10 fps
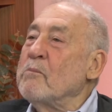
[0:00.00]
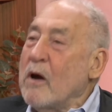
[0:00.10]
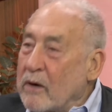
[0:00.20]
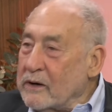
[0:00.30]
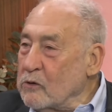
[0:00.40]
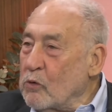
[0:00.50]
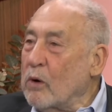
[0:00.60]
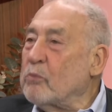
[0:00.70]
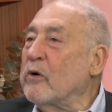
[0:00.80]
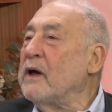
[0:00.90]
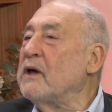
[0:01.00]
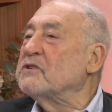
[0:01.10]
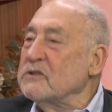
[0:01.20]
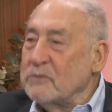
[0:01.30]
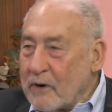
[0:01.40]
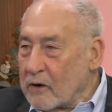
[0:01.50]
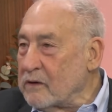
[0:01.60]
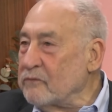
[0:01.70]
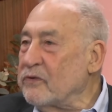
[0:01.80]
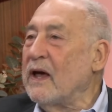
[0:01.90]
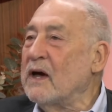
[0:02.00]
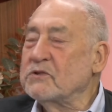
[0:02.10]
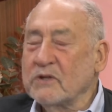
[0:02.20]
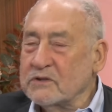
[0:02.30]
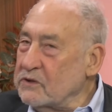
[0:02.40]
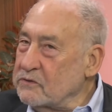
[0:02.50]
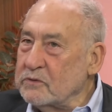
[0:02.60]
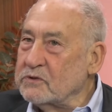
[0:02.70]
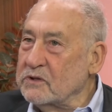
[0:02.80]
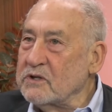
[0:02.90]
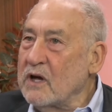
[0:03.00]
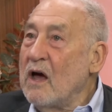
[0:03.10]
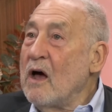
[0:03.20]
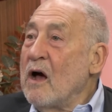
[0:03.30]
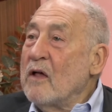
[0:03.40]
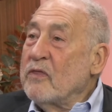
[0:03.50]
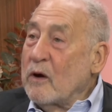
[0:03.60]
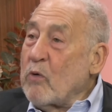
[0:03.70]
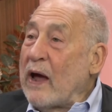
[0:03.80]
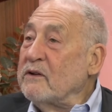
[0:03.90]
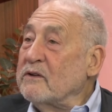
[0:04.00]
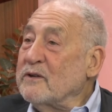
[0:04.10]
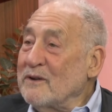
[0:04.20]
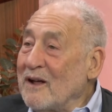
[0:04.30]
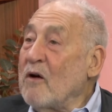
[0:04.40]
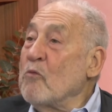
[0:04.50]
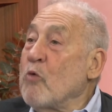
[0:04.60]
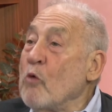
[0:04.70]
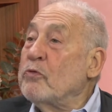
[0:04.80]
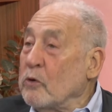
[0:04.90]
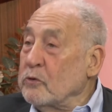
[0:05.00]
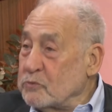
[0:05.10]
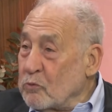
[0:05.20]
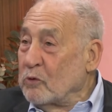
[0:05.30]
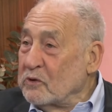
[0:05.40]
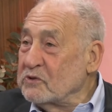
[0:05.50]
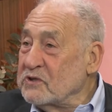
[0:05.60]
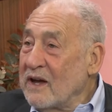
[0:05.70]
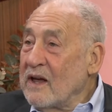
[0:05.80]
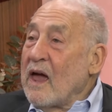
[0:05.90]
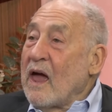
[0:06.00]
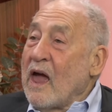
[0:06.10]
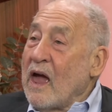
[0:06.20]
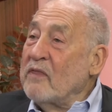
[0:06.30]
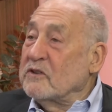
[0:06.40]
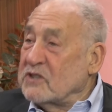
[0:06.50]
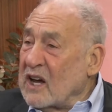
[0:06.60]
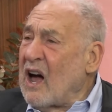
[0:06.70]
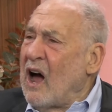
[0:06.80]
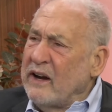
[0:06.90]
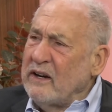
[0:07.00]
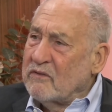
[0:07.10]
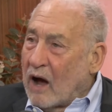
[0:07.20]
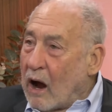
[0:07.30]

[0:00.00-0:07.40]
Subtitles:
American corporations, American financial institutions that wrote those rules. And there's a kind of